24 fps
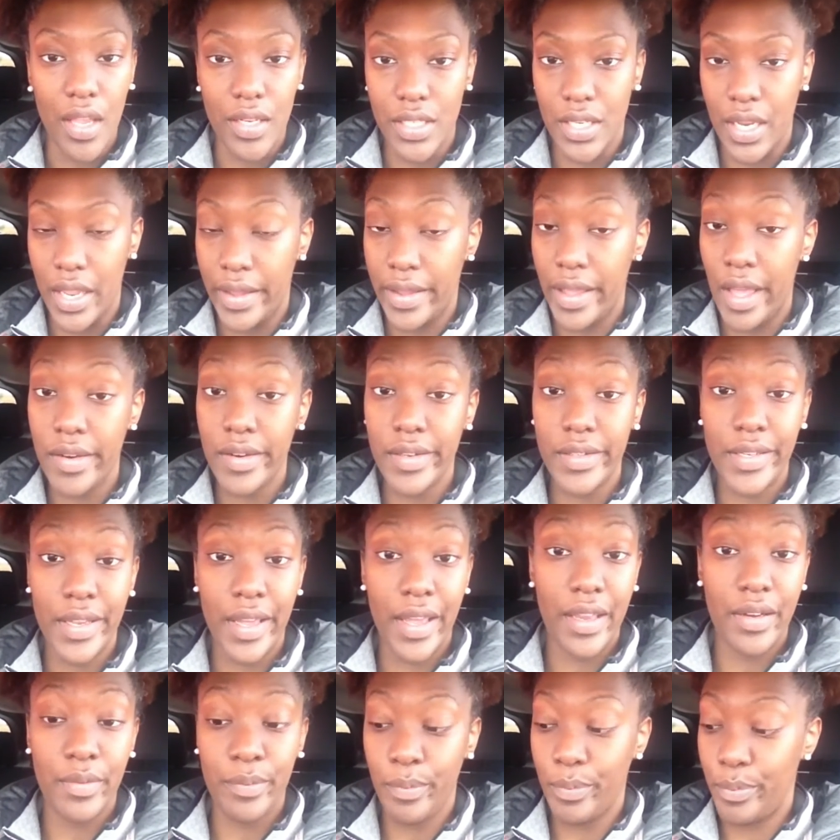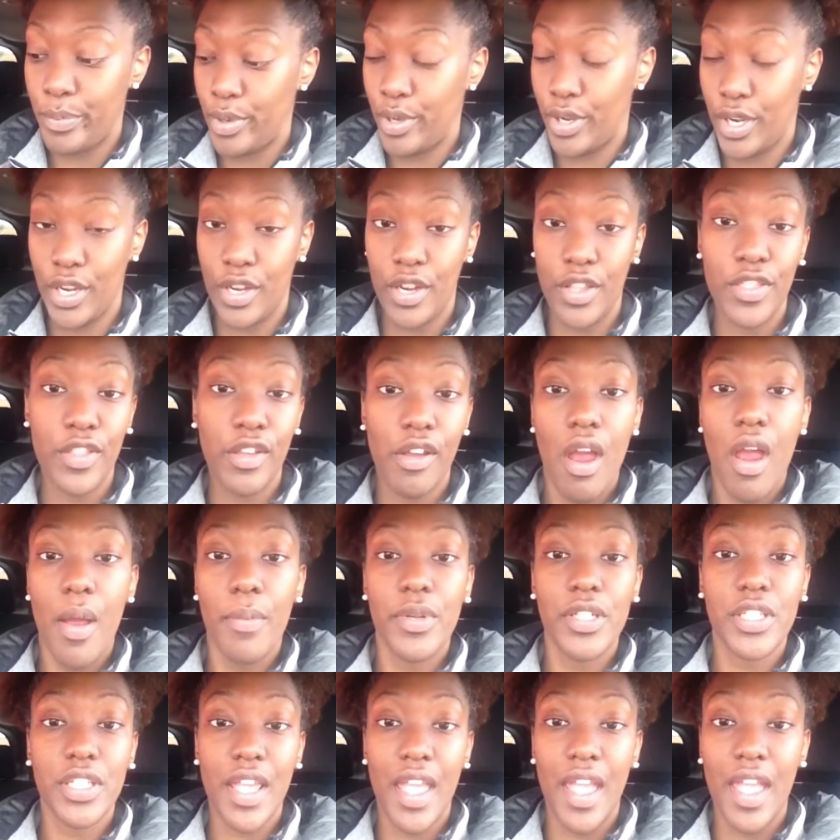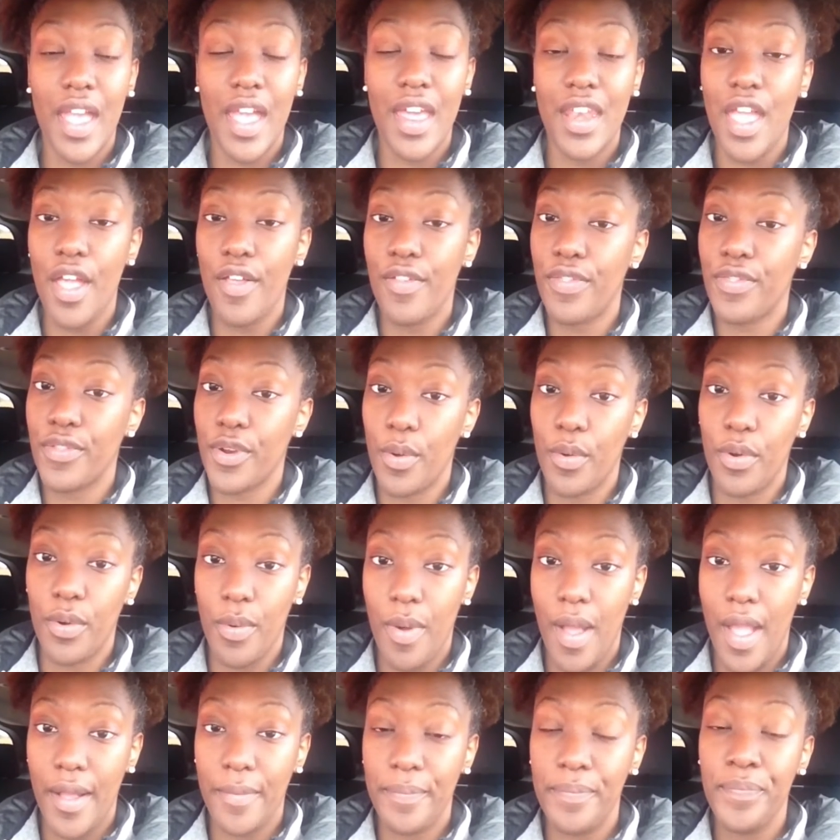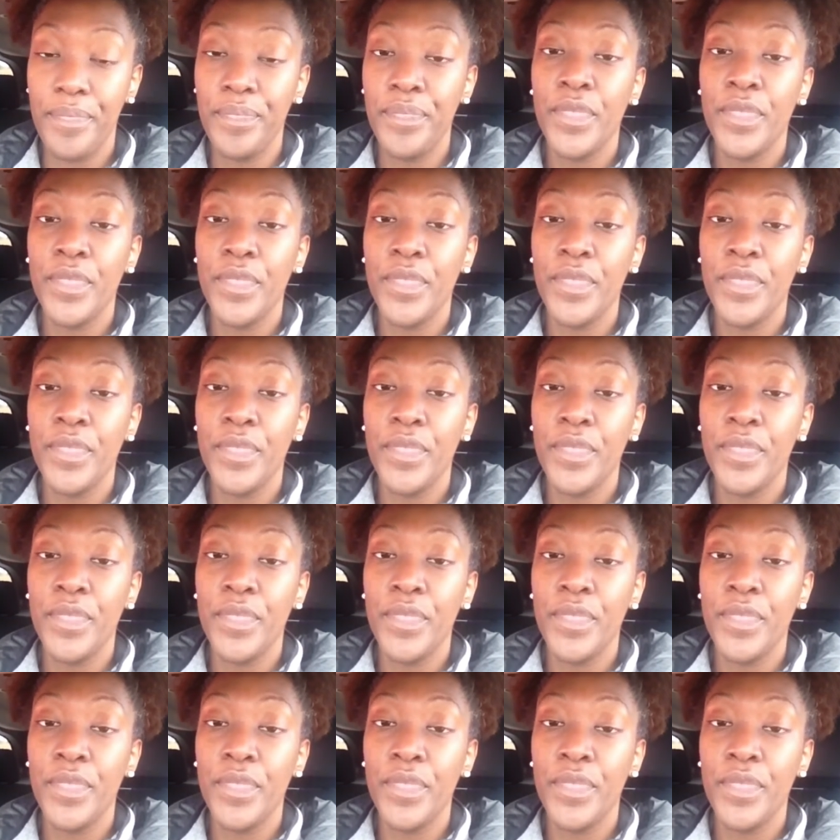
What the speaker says: take out a 10, put it in the garbage can, and throw it away.